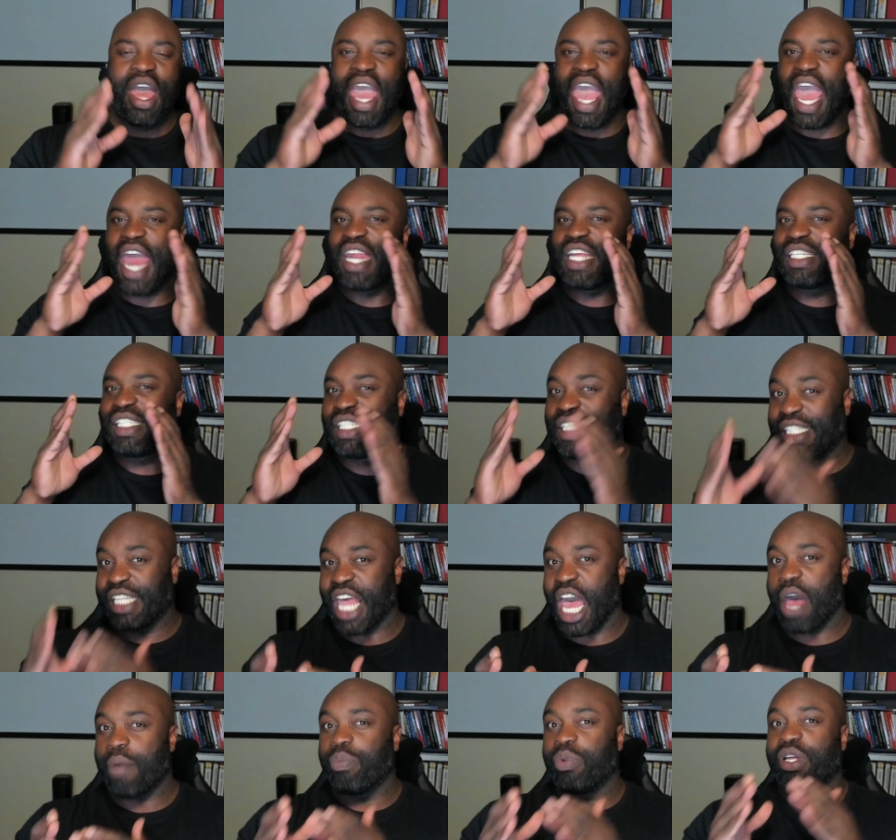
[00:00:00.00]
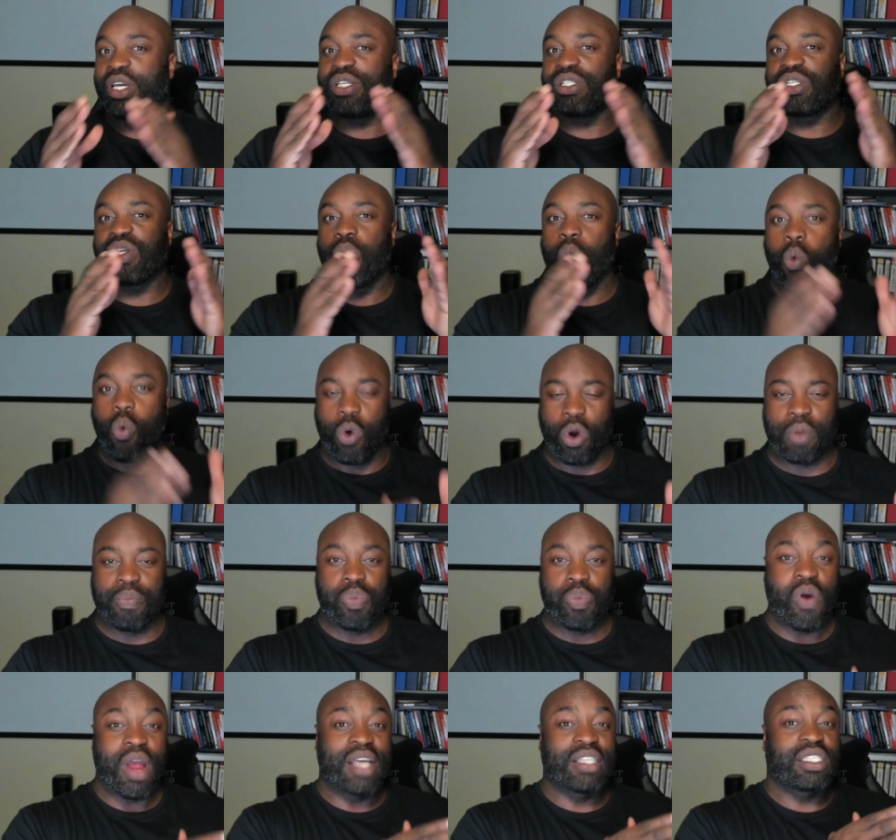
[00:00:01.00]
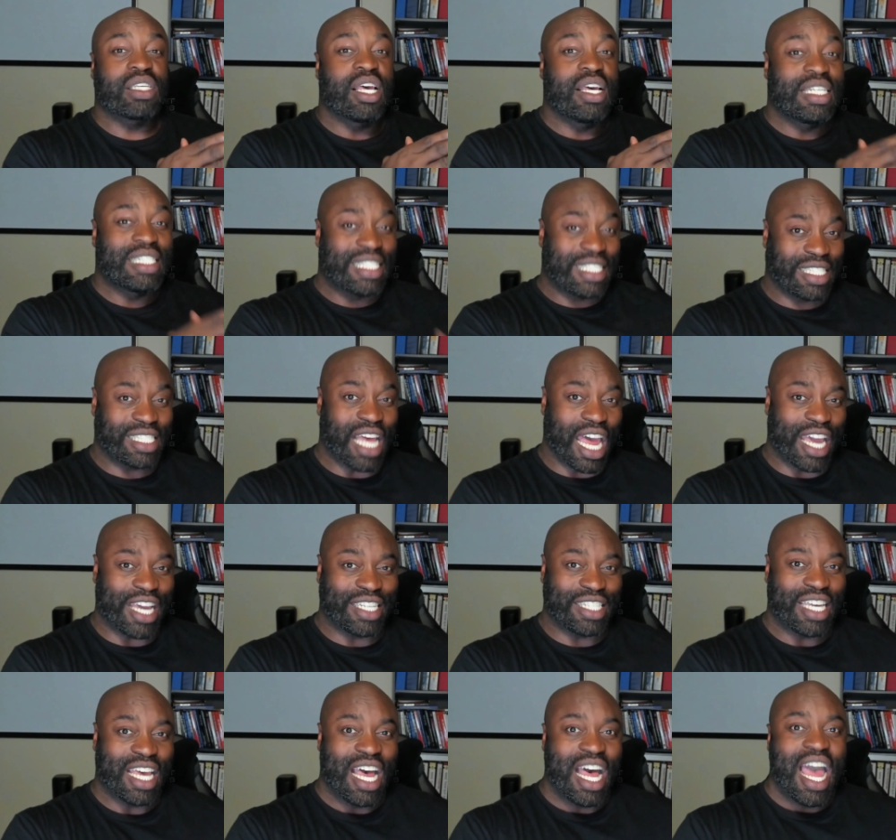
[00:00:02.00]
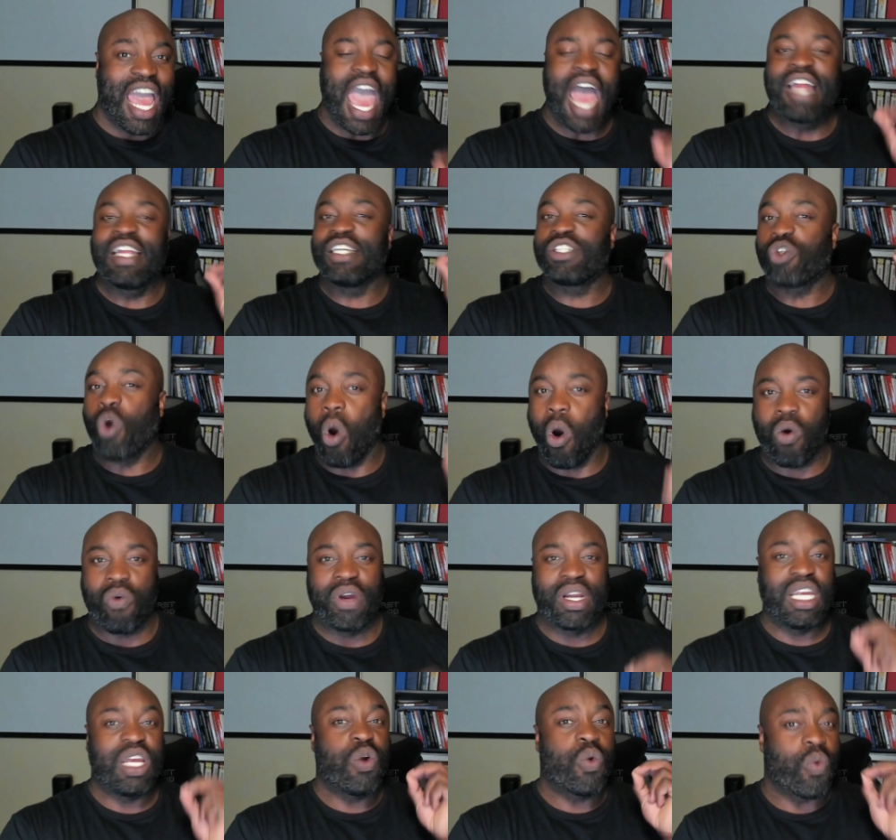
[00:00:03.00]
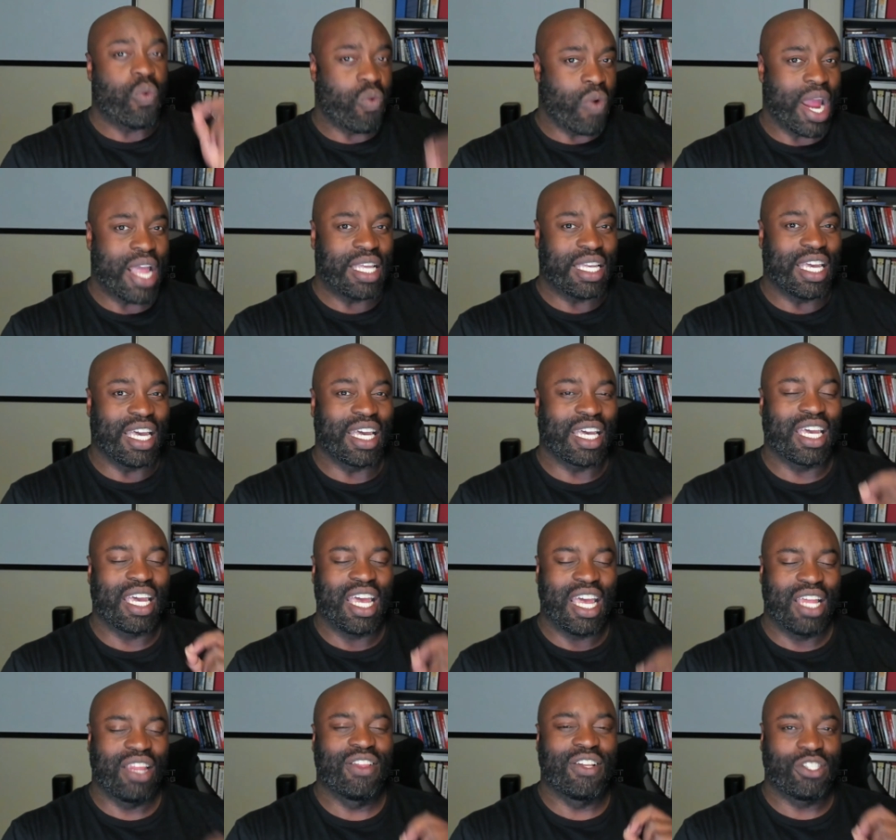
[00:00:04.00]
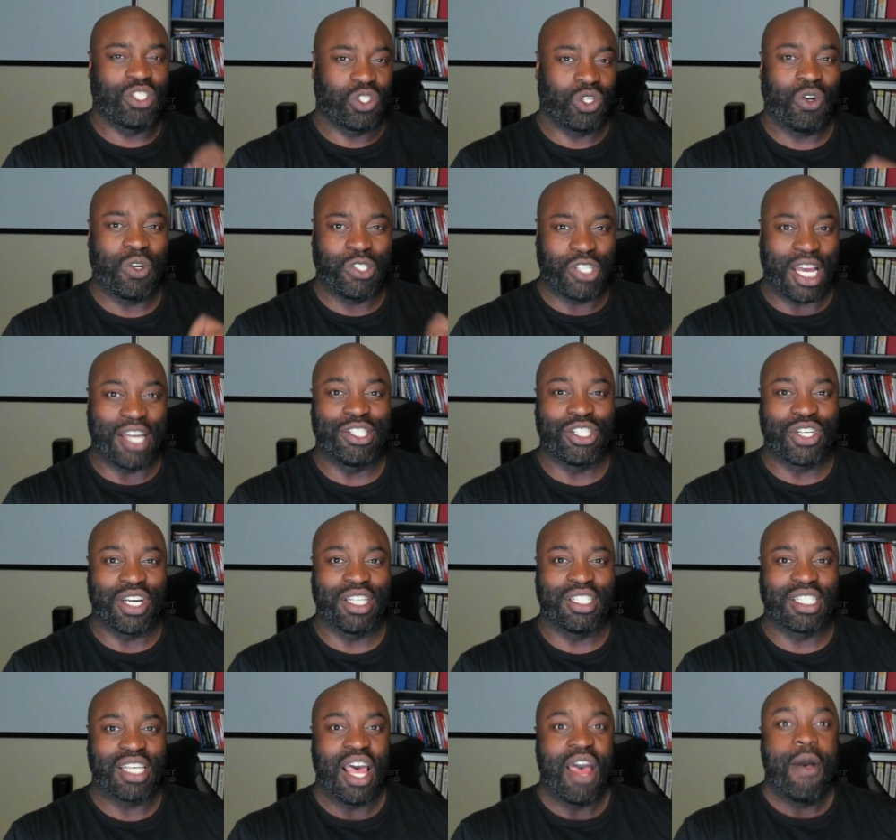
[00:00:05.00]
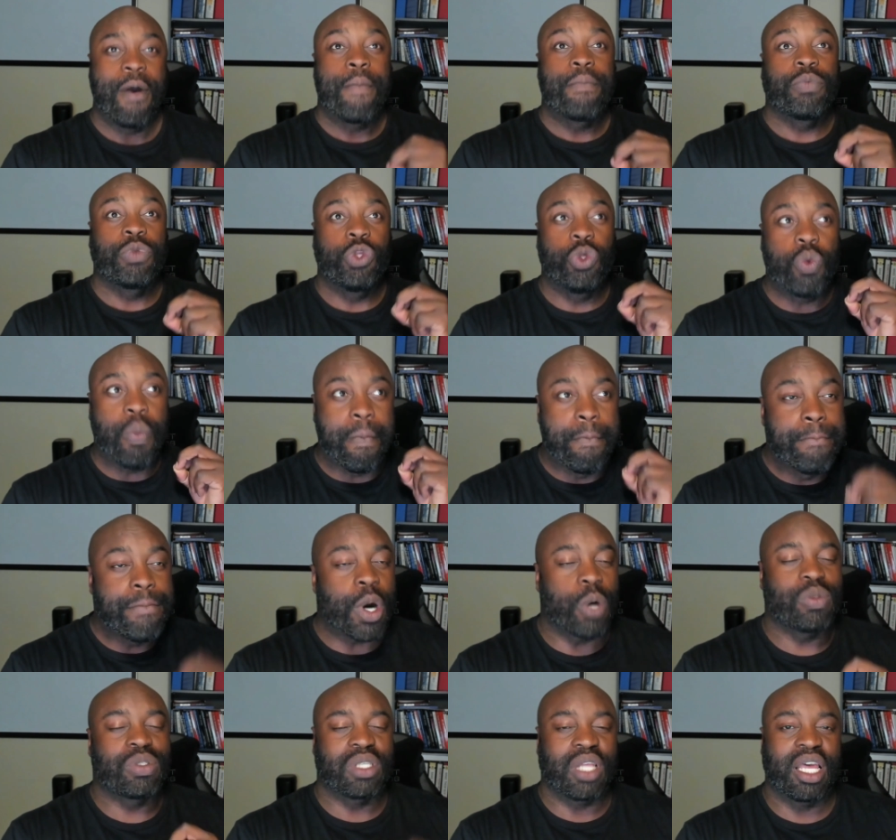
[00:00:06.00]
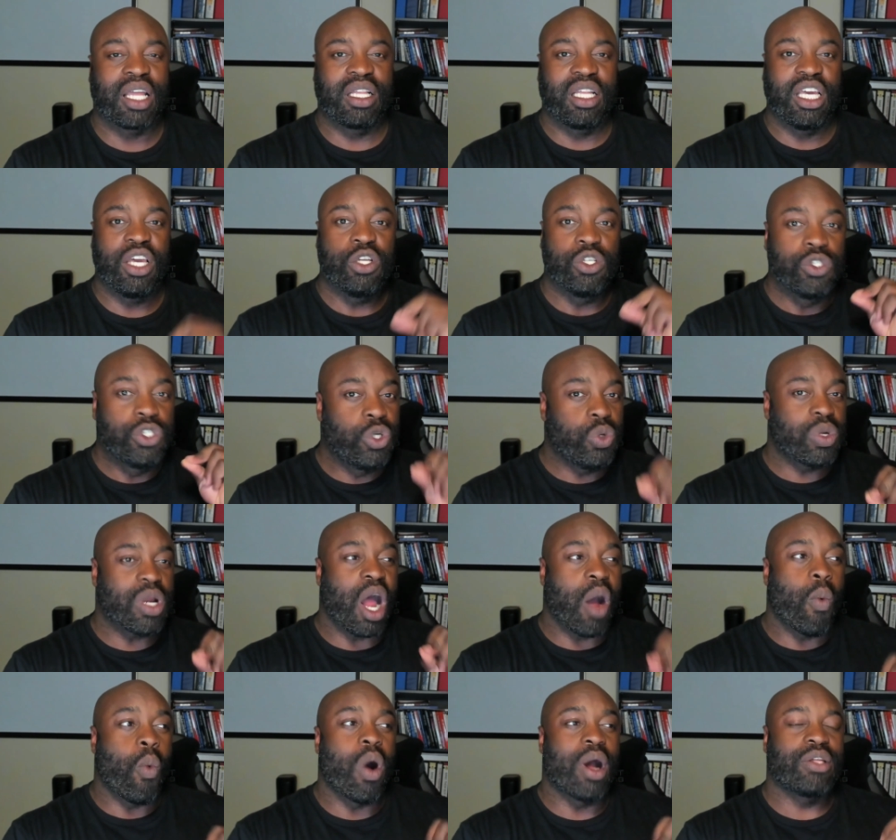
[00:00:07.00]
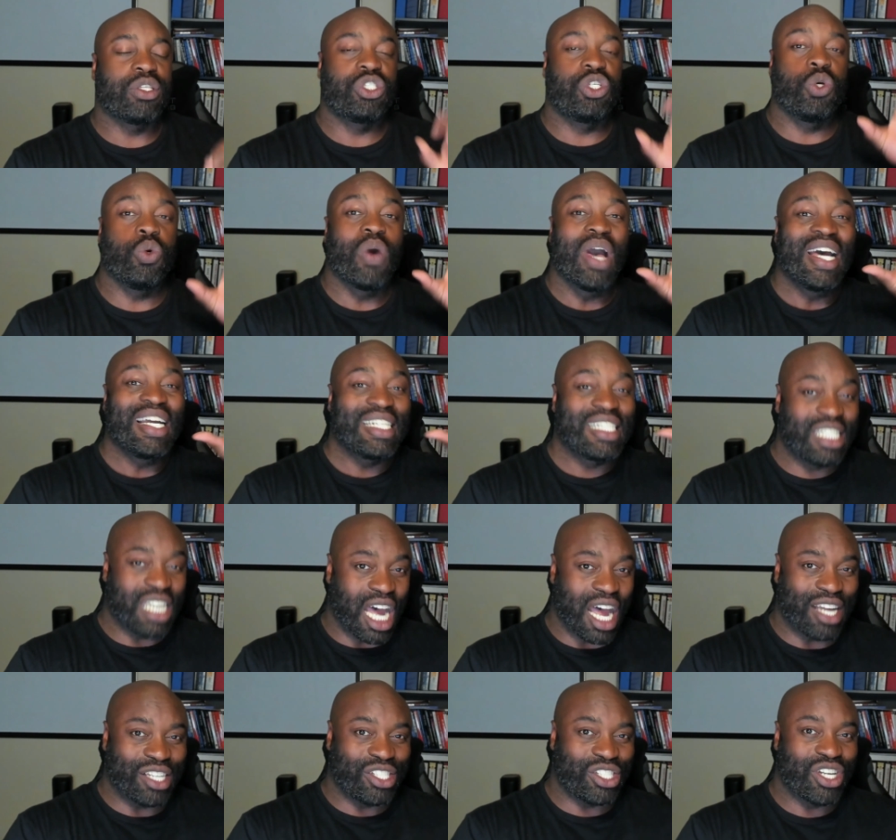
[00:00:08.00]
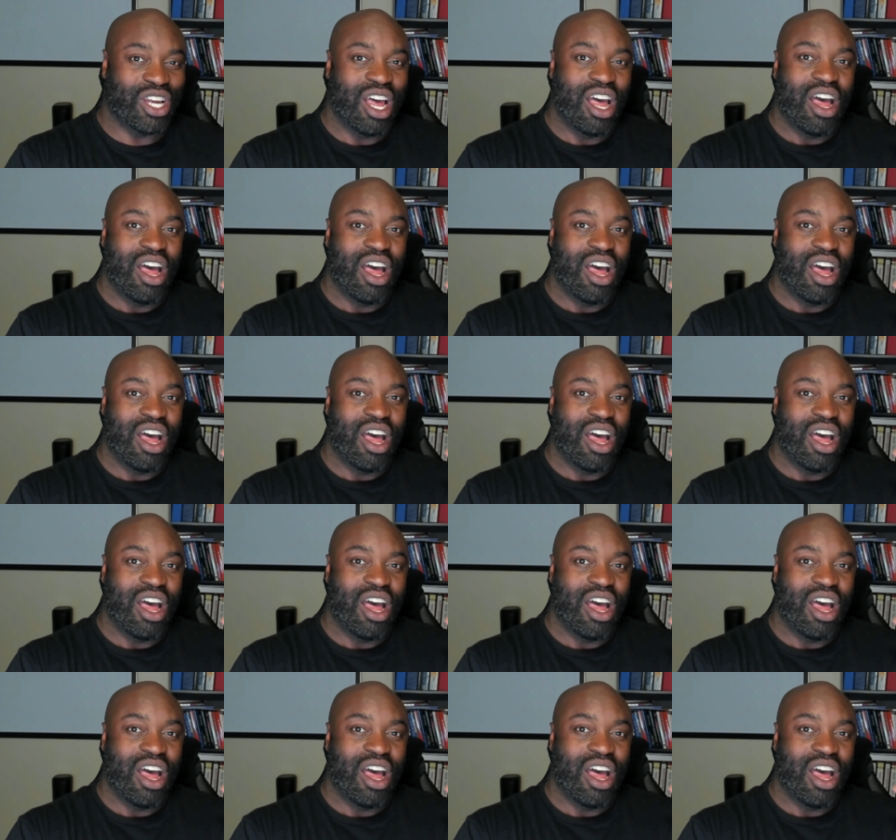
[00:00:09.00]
an established WordPress site and it's already ranking in the search engines, you most likely do not want to touch